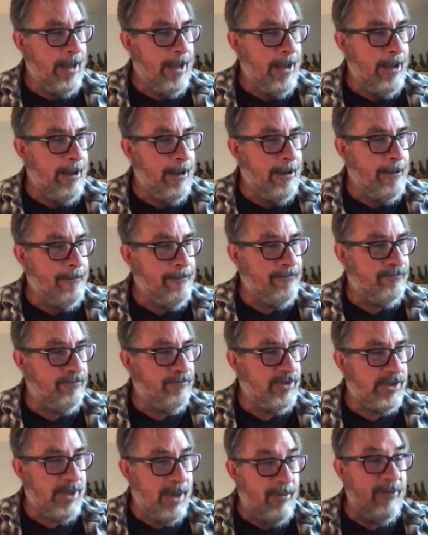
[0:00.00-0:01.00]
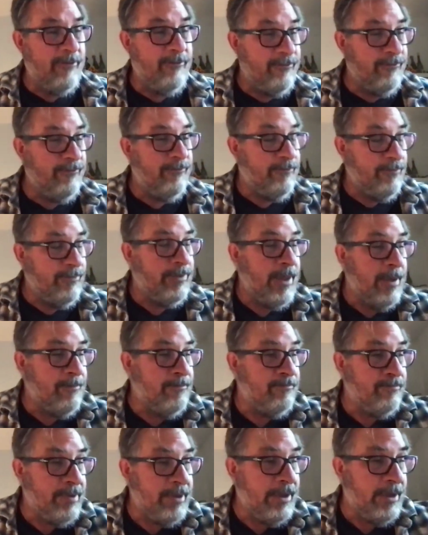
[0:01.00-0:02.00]
Some of
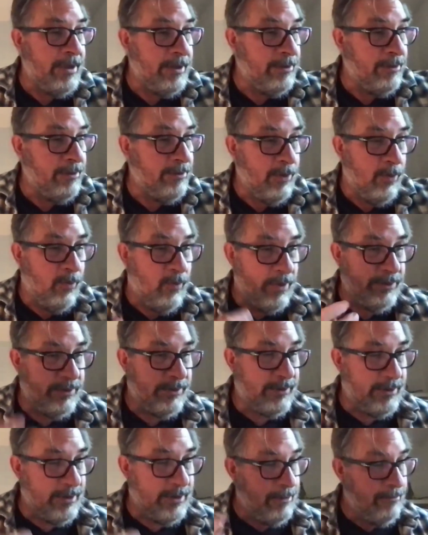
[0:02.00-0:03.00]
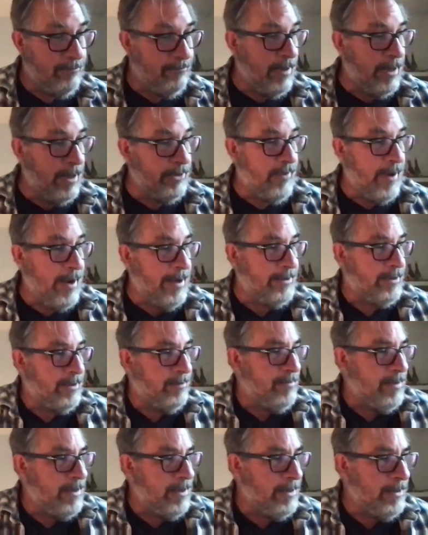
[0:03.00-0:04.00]
them being the ones that attracted
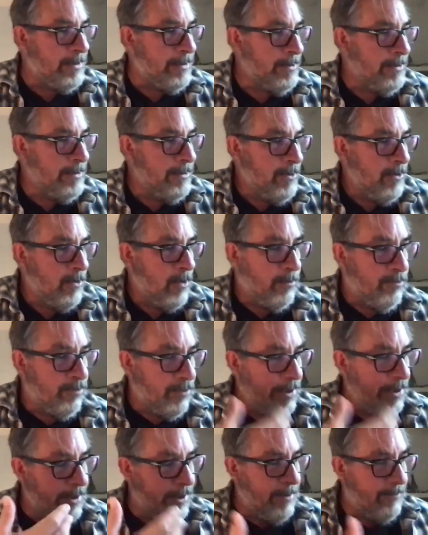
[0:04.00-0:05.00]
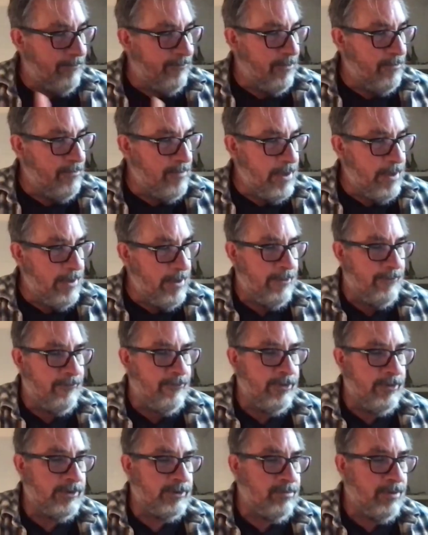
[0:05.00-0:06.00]
me or brought it up for me in the
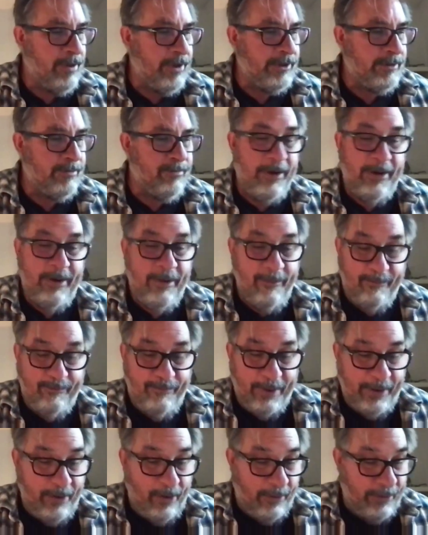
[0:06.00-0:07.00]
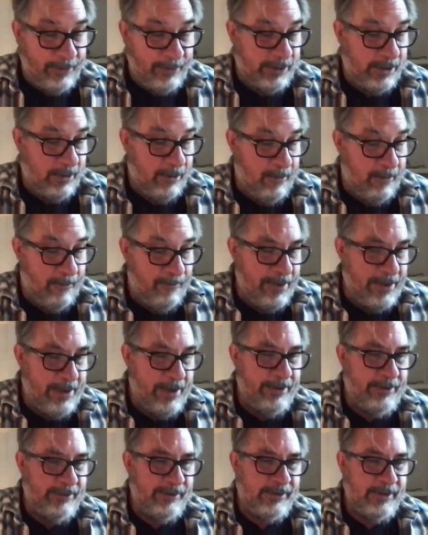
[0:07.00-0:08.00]
first place, but also
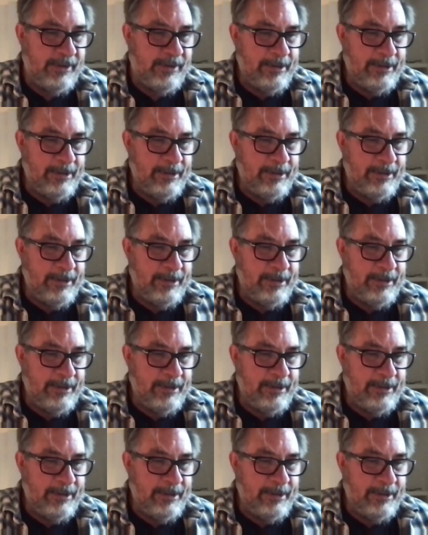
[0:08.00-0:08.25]
because,